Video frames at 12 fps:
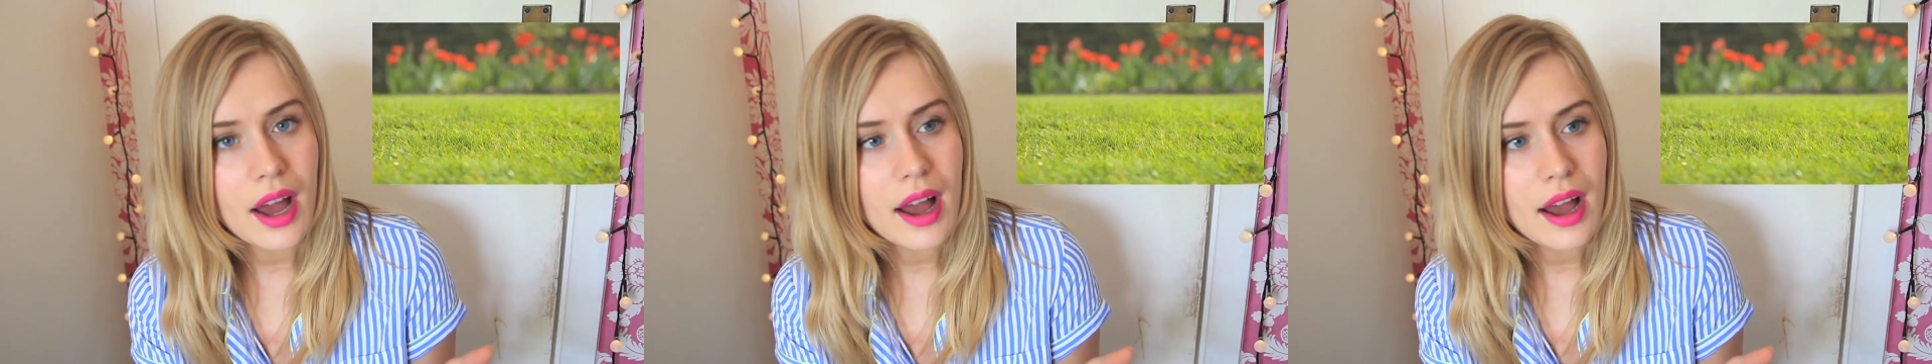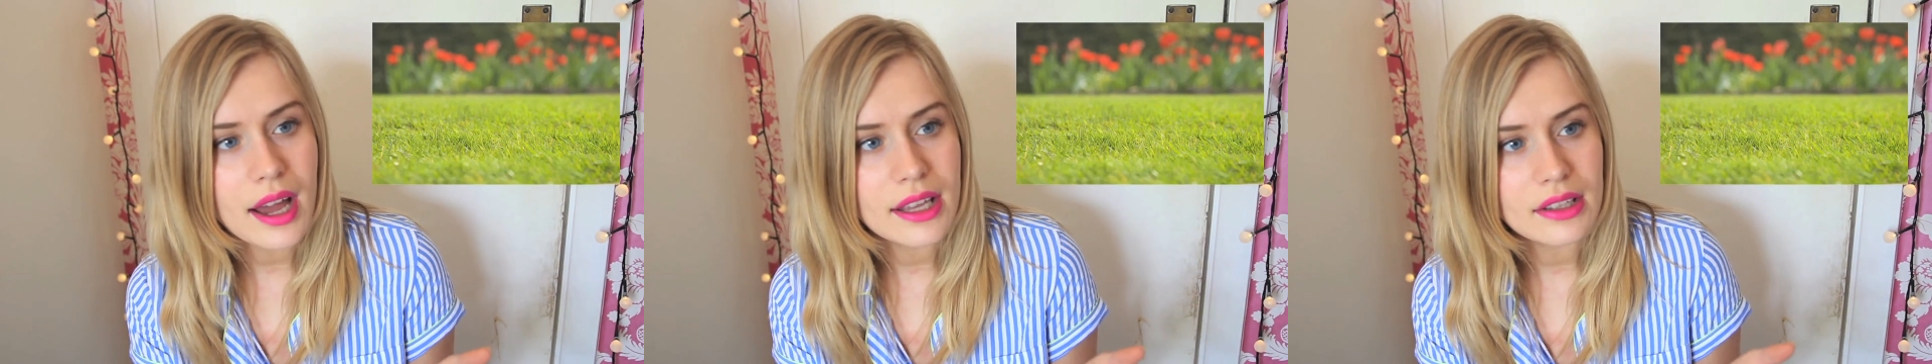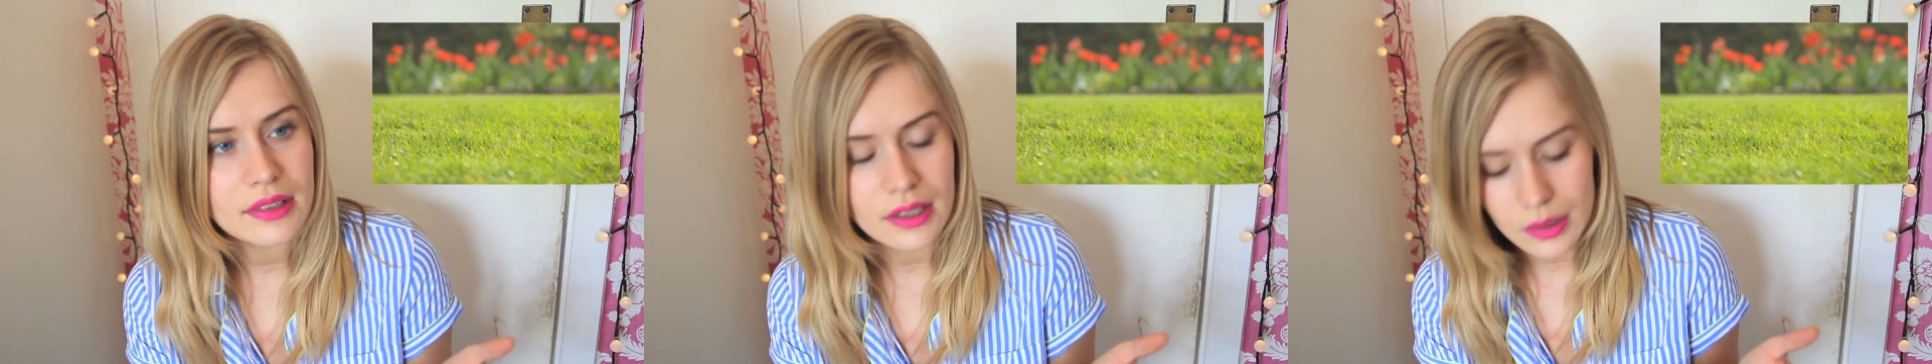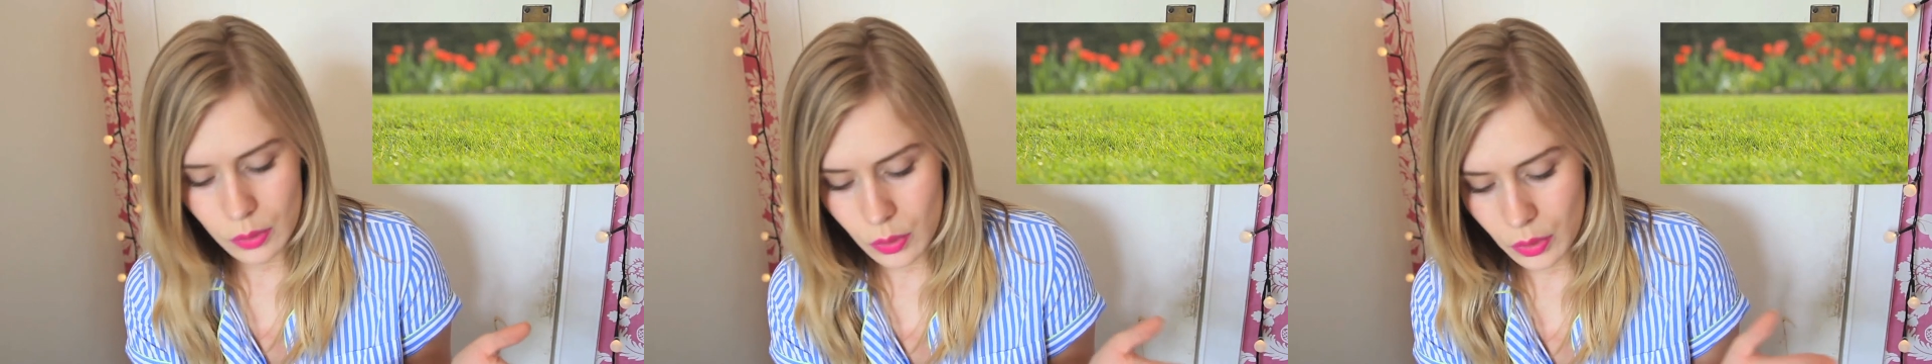uh, it's a
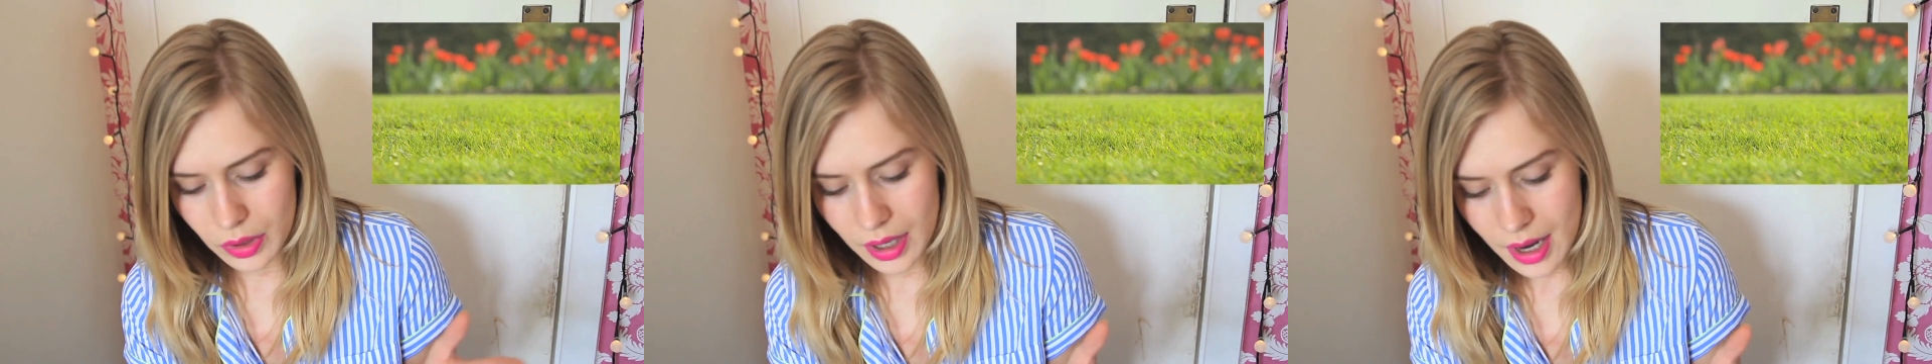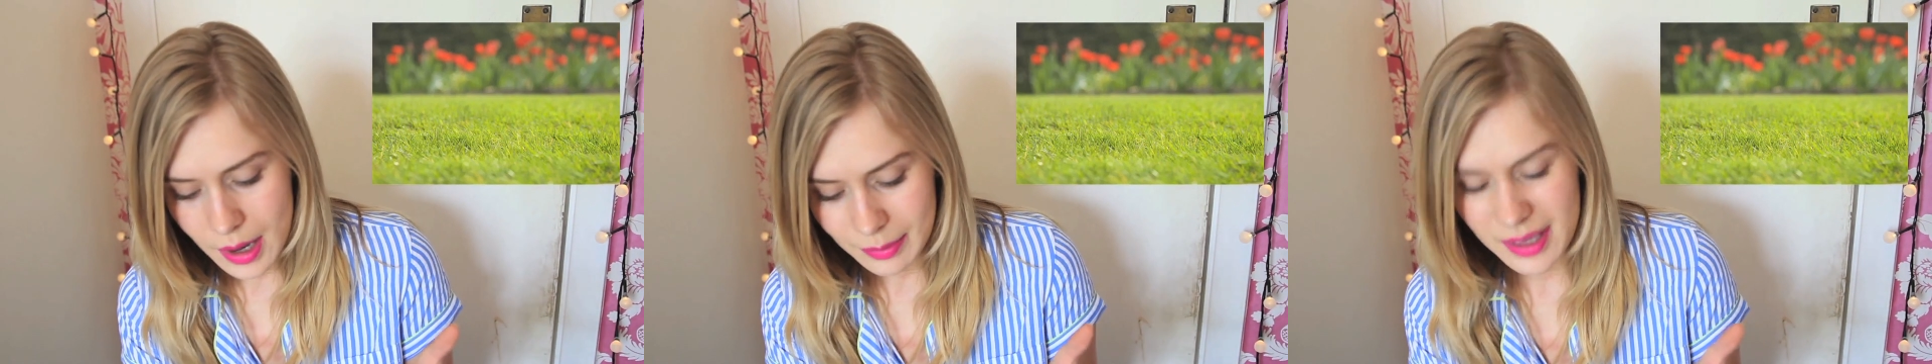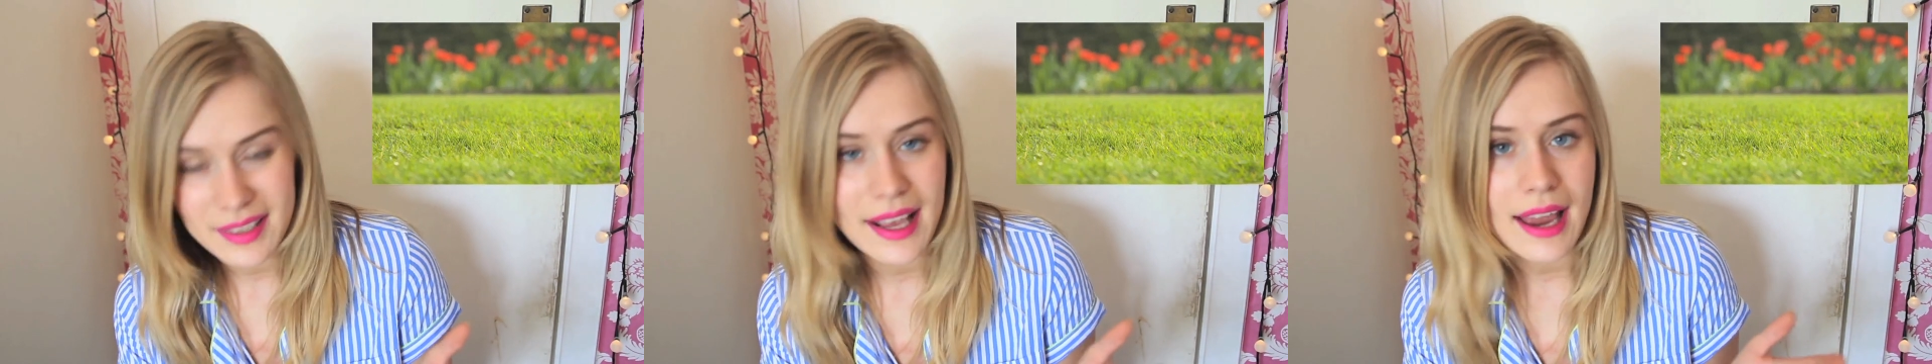lawn plus